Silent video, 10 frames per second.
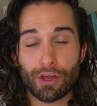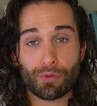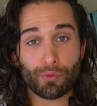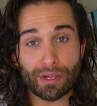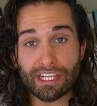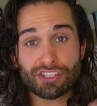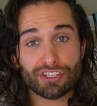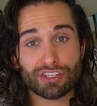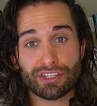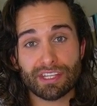
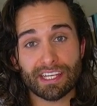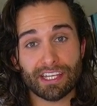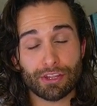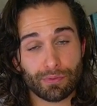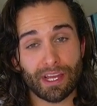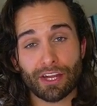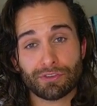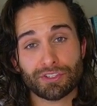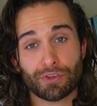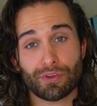reach the
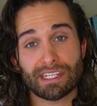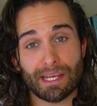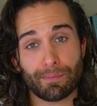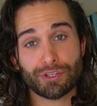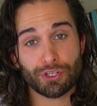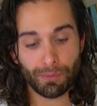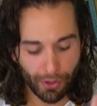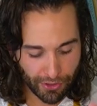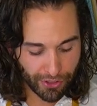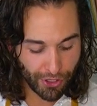300 degree temperature
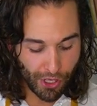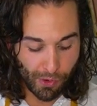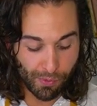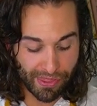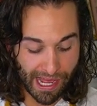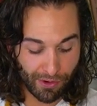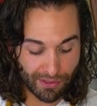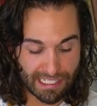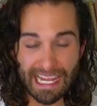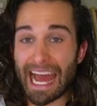mark
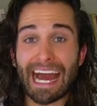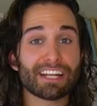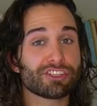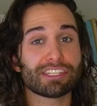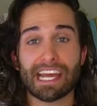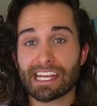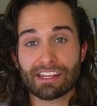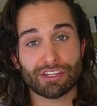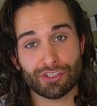without agitating the